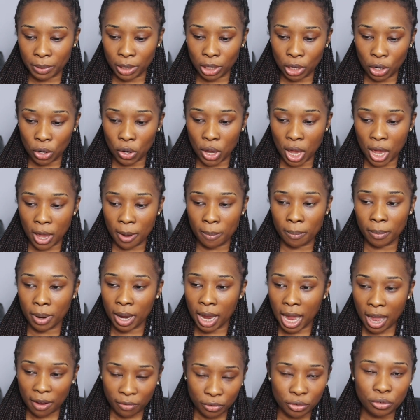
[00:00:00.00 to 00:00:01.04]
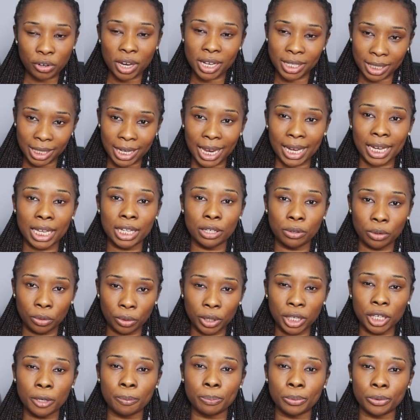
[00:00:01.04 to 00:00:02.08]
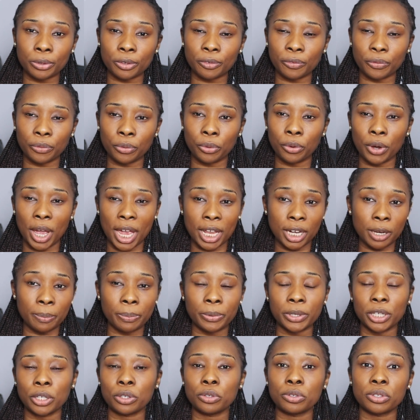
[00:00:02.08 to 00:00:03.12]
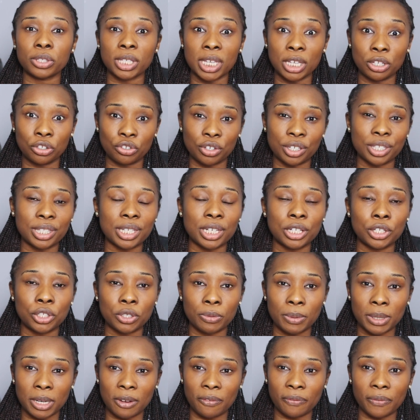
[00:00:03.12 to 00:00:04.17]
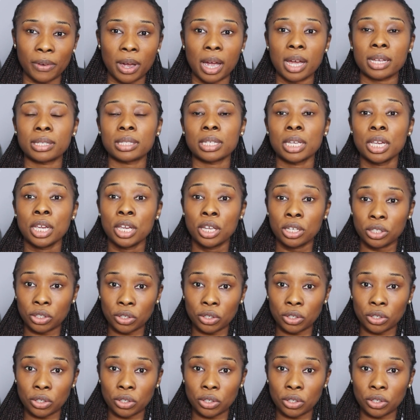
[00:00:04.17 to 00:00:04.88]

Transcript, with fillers: below, um, I've created like a little ebook for anybody who's interested in doing the fast,